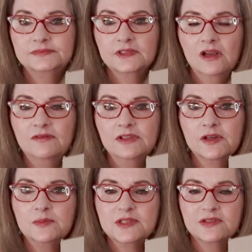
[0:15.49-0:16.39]

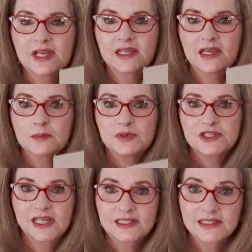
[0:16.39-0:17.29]
envelope, so that kind of
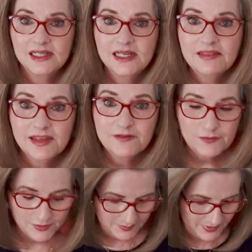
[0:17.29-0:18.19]
protected anything
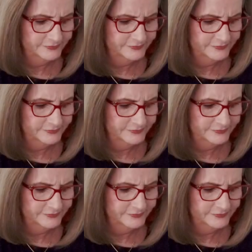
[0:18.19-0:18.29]
from